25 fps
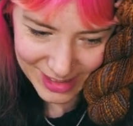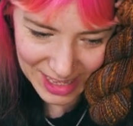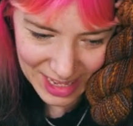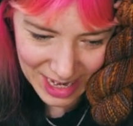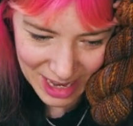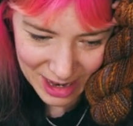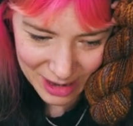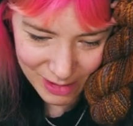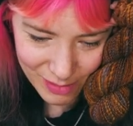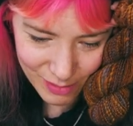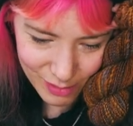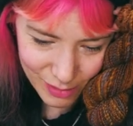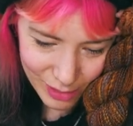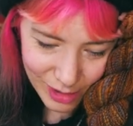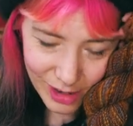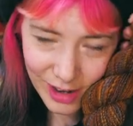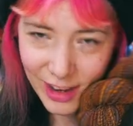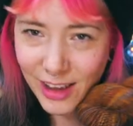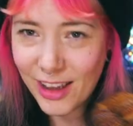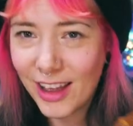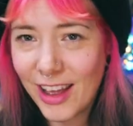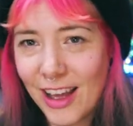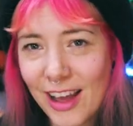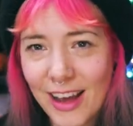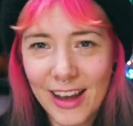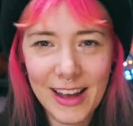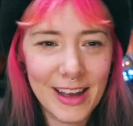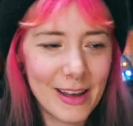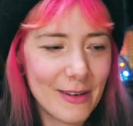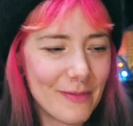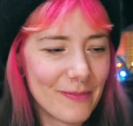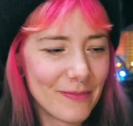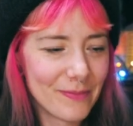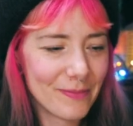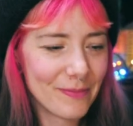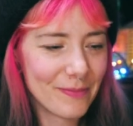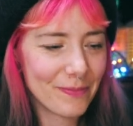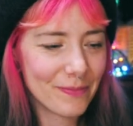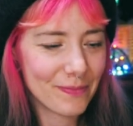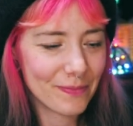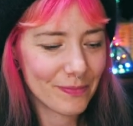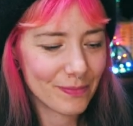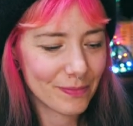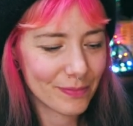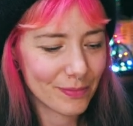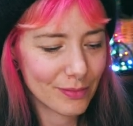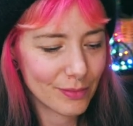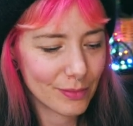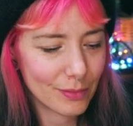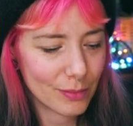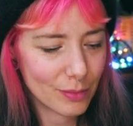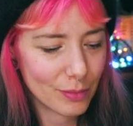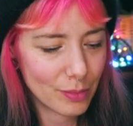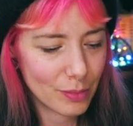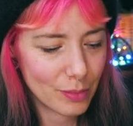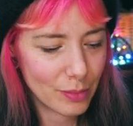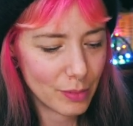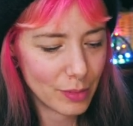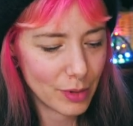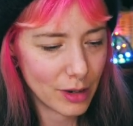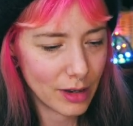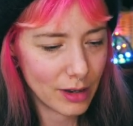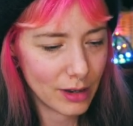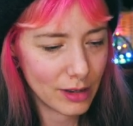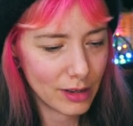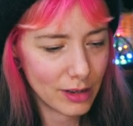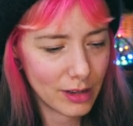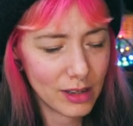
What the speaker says: Edinburgh. But